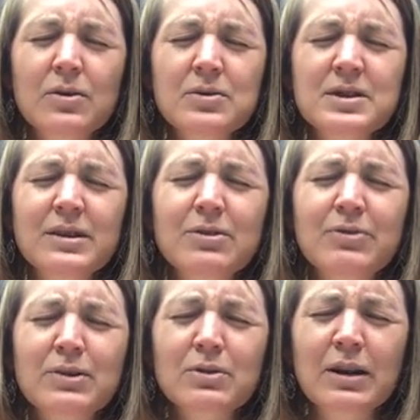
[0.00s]
those in
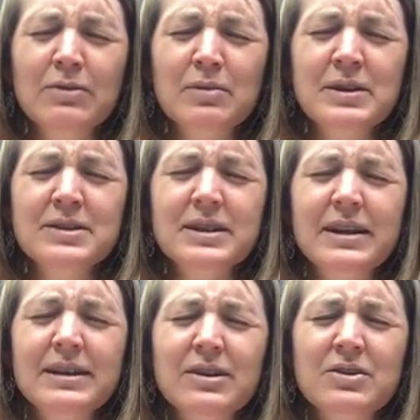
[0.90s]
the federal government
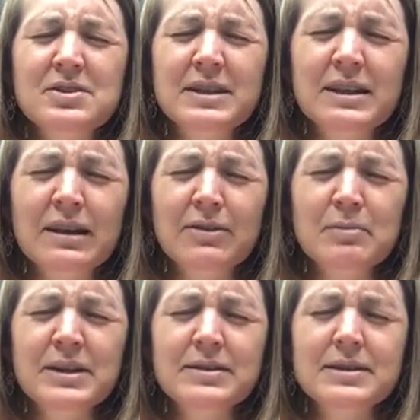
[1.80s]
and in our state
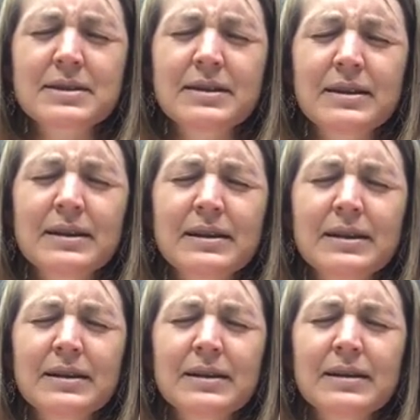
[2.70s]
governments,
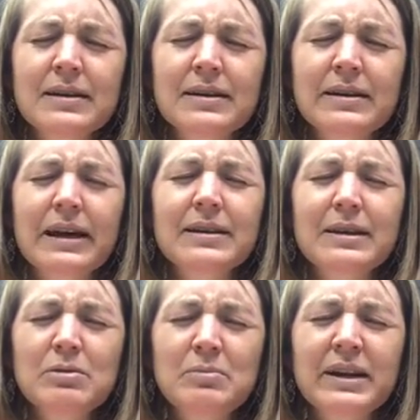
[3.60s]

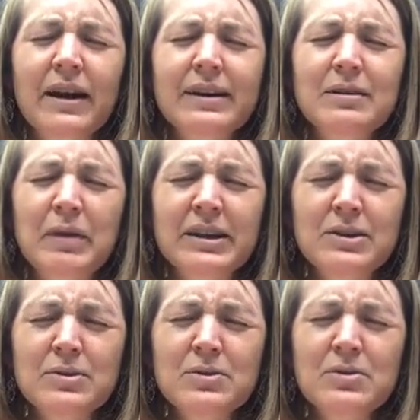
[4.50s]
that they would be guided by
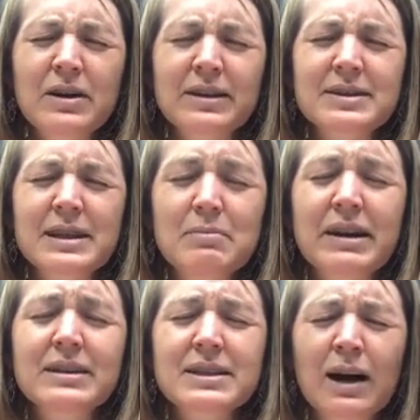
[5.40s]
you as they
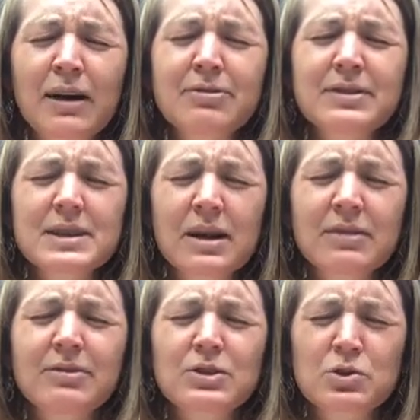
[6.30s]
make tough,
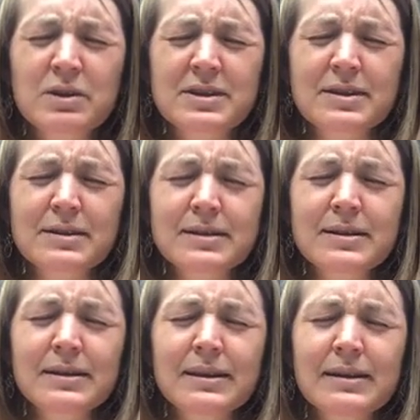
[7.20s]
tough
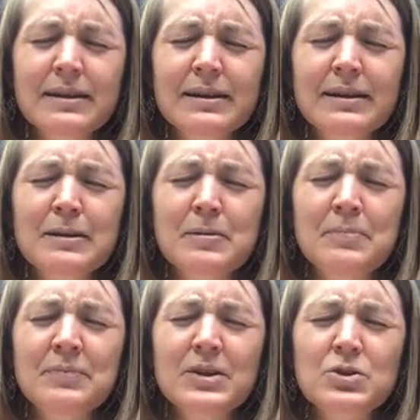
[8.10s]
choices.
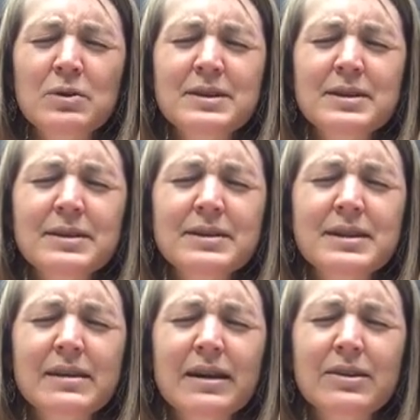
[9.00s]

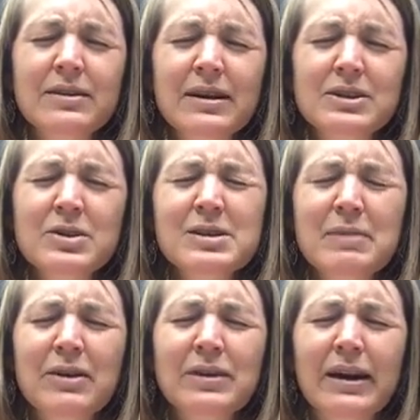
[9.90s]
Choices that are not
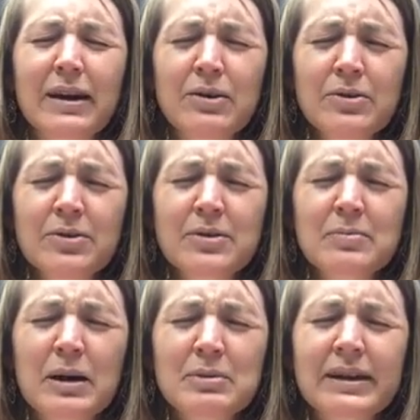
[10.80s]
just about
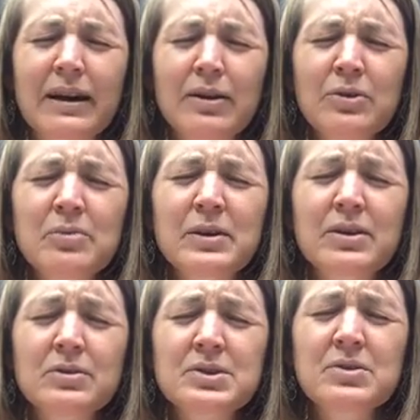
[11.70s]
health, public health,
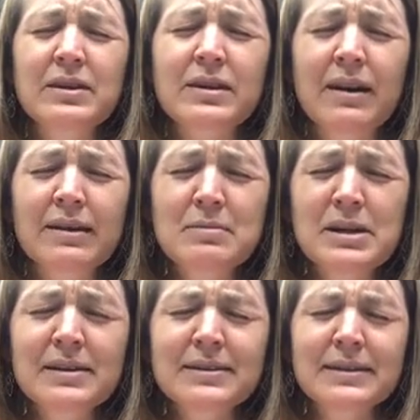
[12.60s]
but also the
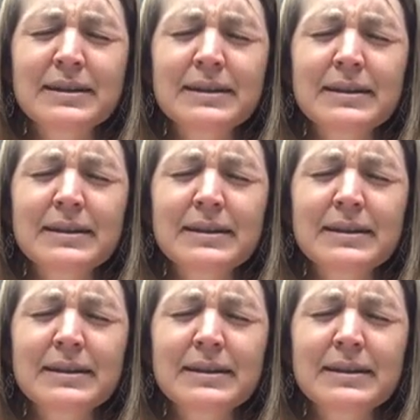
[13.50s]
economy.